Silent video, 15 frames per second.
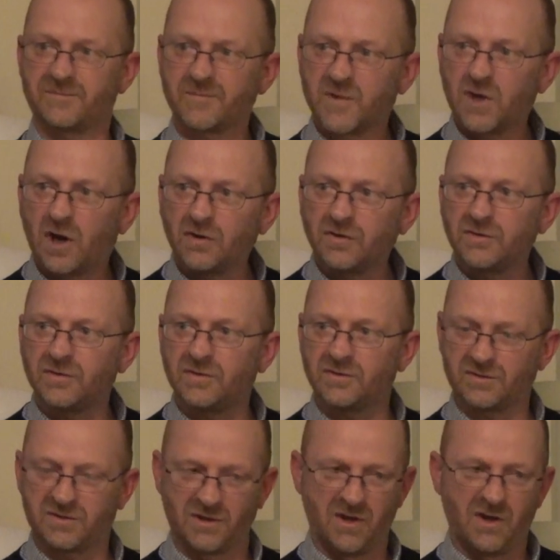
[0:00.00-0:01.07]

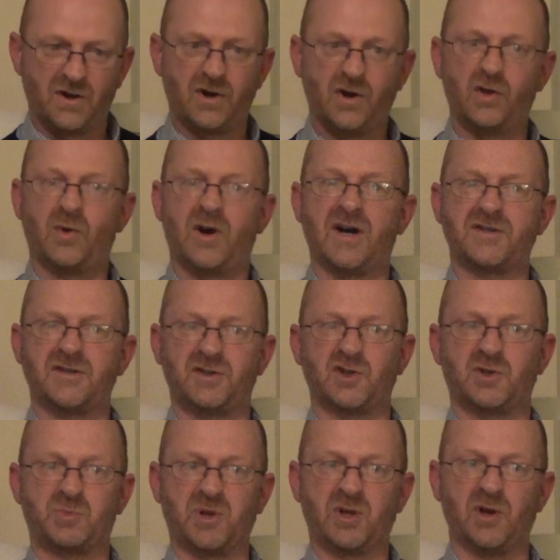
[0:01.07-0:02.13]
conduct. Otherwise, it
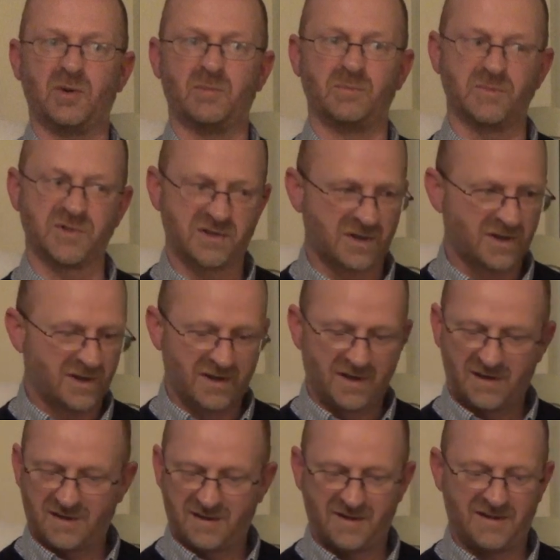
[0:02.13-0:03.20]
just becomes,
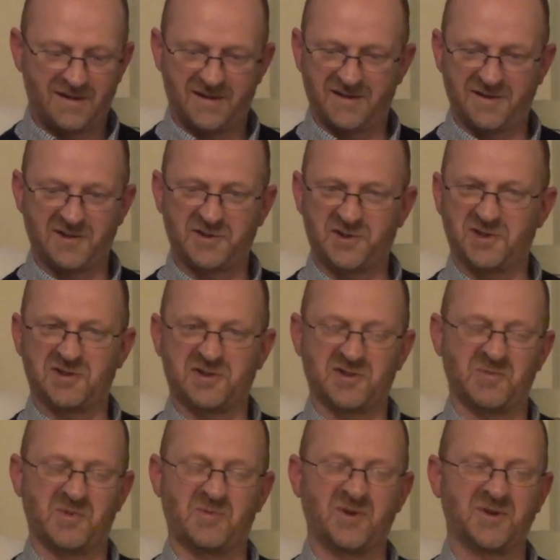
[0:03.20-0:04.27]
as
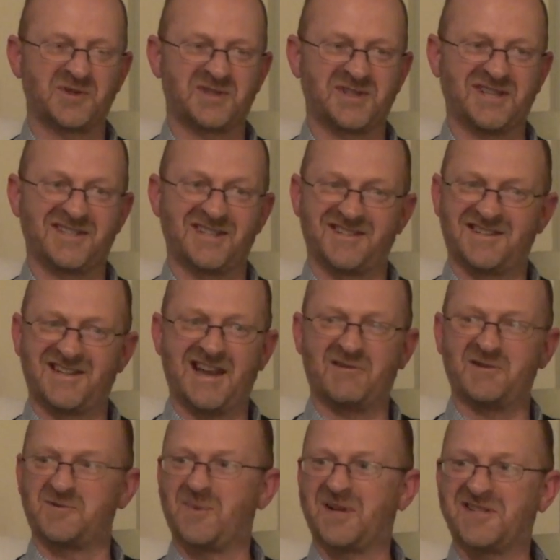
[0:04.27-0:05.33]
someone once said,
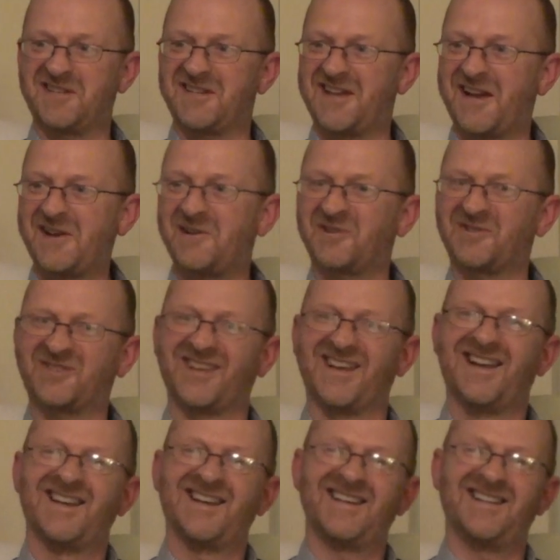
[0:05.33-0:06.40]
charismatic chaos.
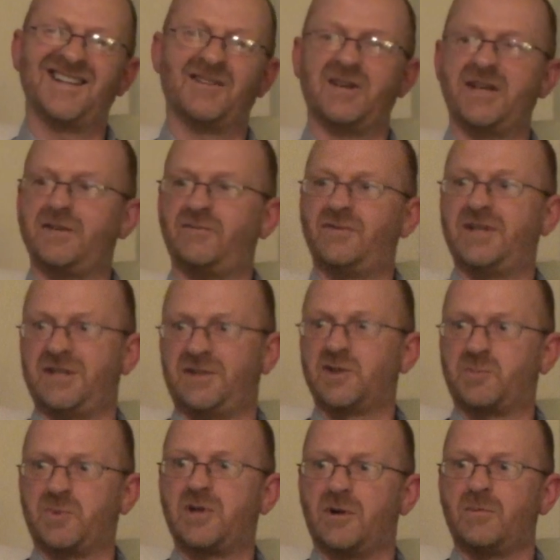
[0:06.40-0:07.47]
You know, it really
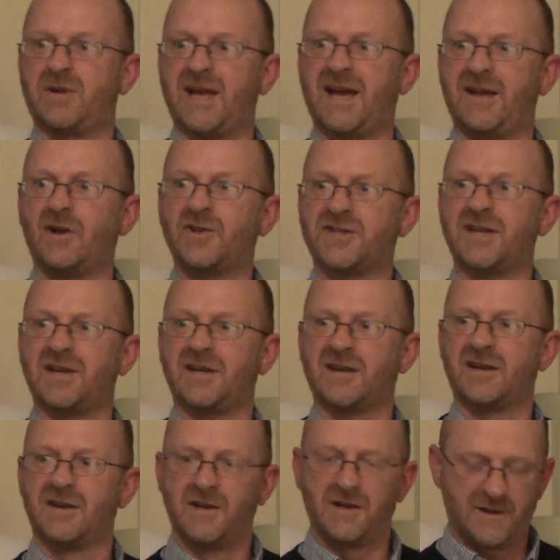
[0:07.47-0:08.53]
does become
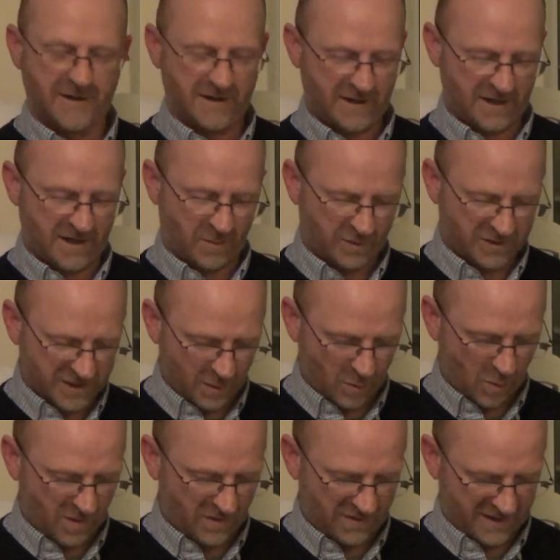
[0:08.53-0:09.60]
chaotic, and we
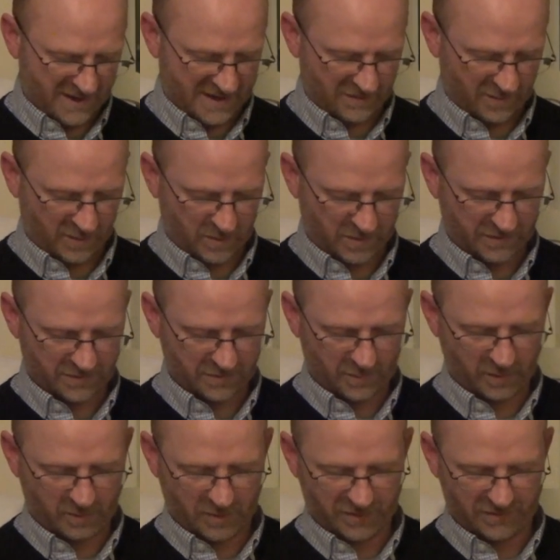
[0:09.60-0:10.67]
don't want that. We want
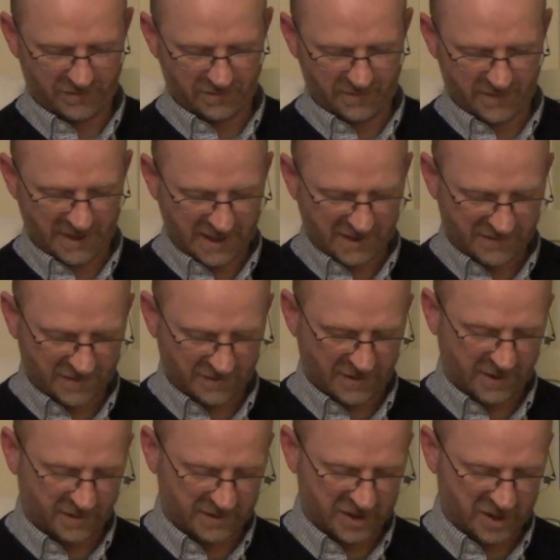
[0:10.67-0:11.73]
the gifts of the Holy